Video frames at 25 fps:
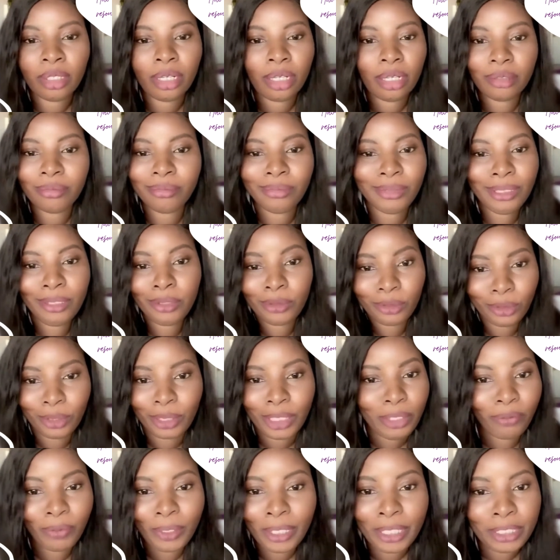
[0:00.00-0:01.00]
you know,
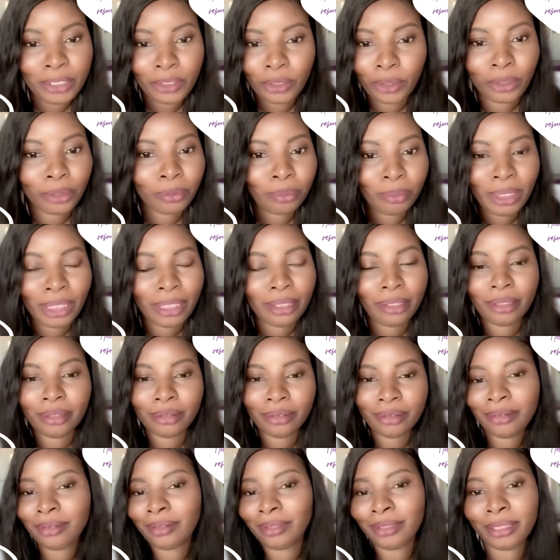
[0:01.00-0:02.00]
he really told me
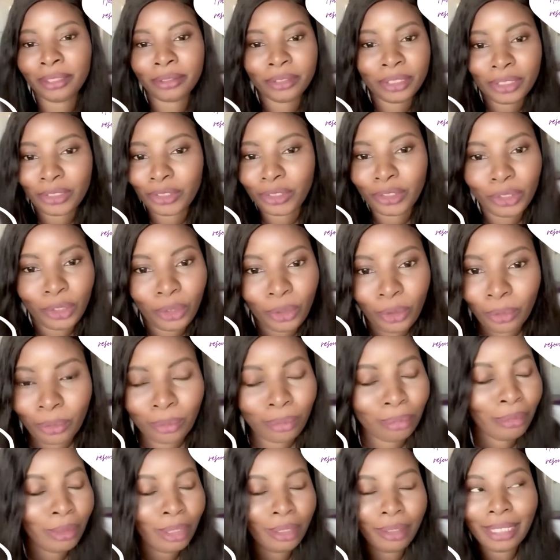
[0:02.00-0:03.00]
there is no
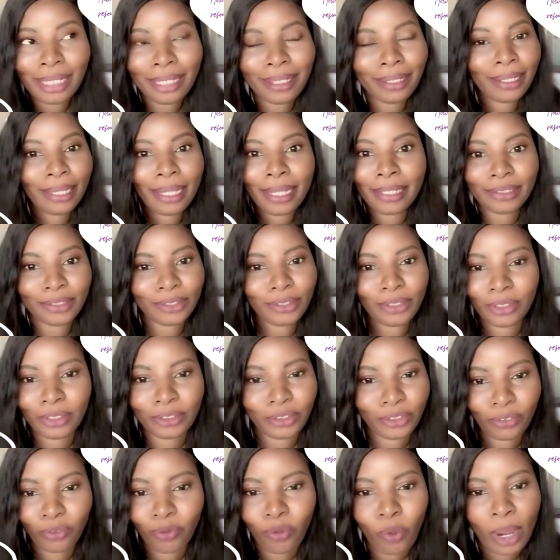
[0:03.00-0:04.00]
clear
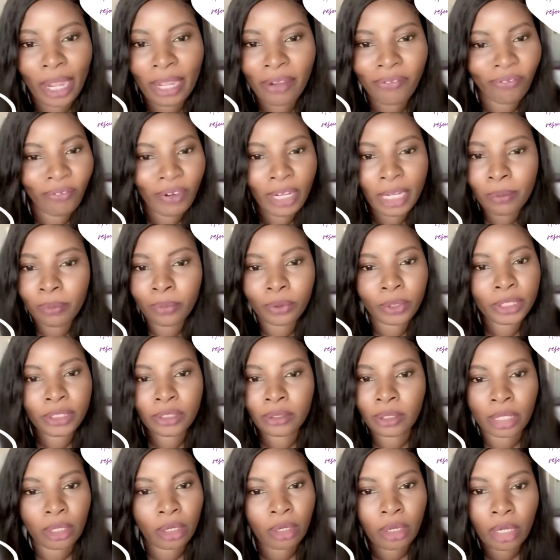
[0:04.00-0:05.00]
source of why fibroids
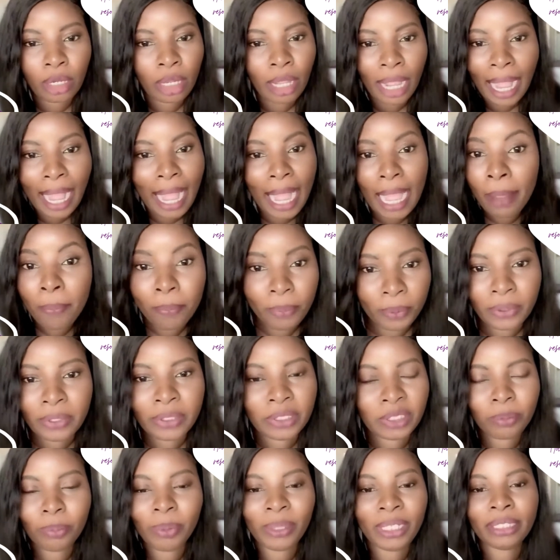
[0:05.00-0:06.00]

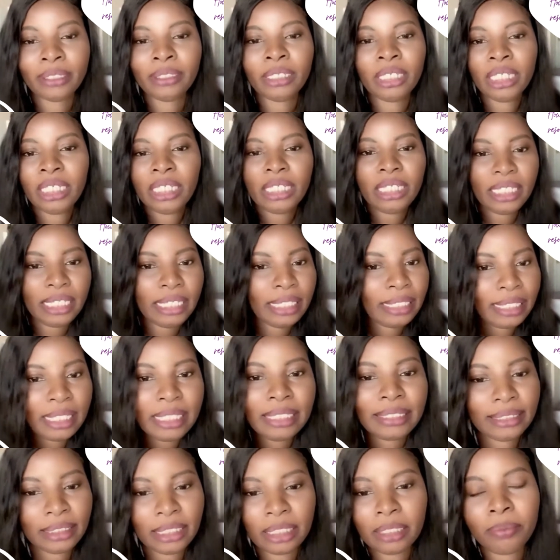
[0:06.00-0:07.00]
happens, but he
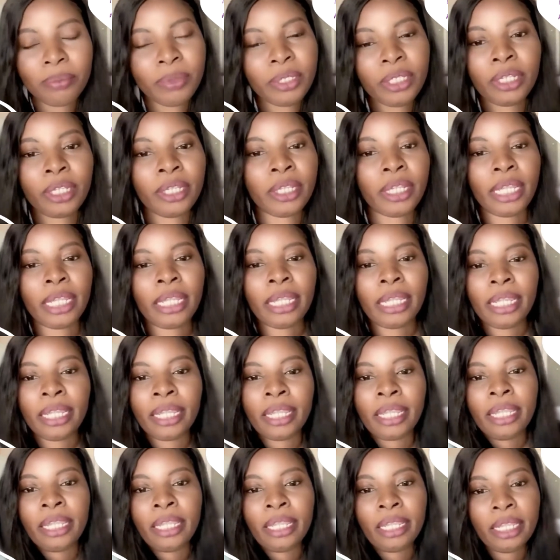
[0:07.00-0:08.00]
listed me
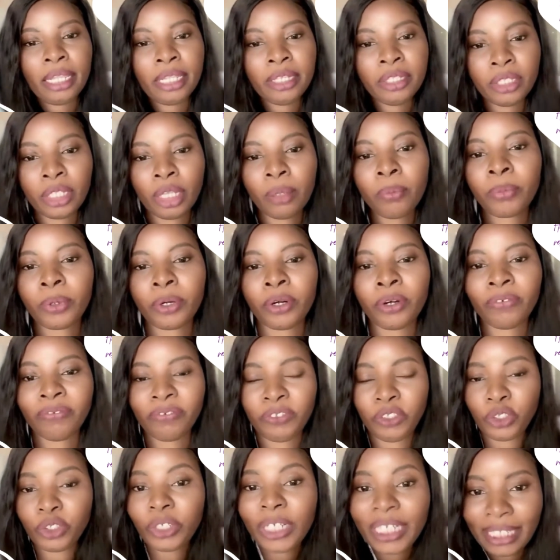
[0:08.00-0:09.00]
a number of
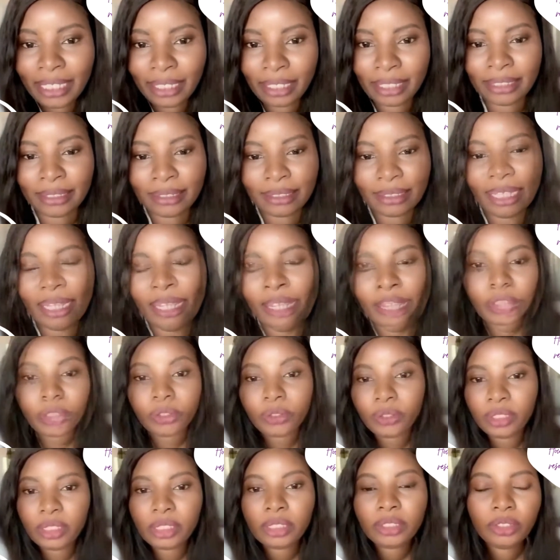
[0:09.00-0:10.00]
triggers.
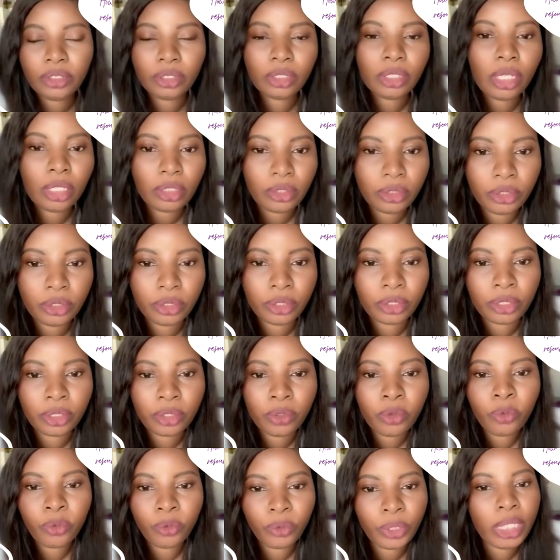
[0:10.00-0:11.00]
And so this doctor
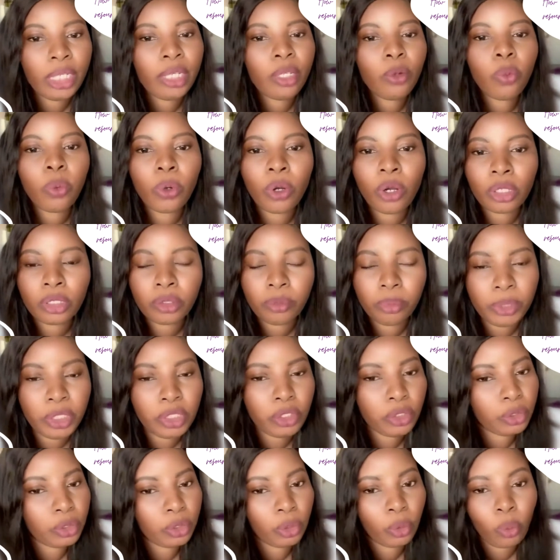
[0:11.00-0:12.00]
really walked me
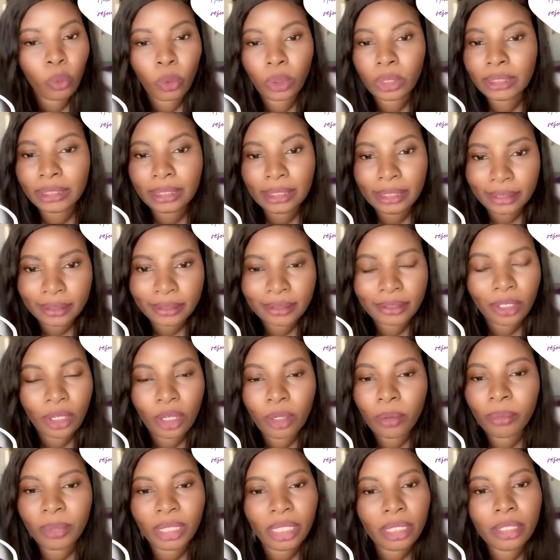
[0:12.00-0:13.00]
through. Once he saw
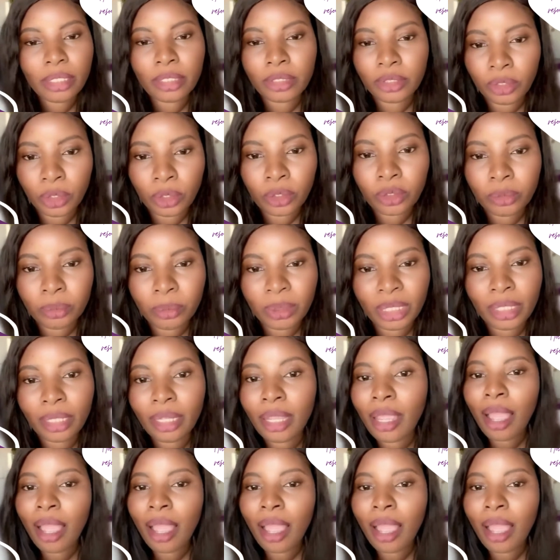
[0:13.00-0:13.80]
me, he told me,